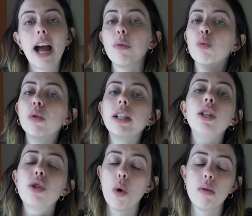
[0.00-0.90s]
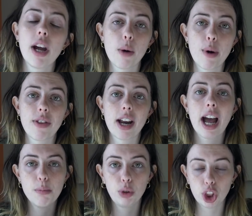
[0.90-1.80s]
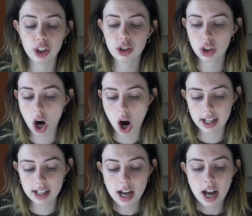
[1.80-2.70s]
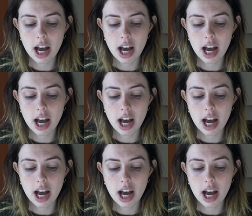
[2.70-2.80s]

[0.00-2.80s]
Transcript: I really don't care about that. I'm just talking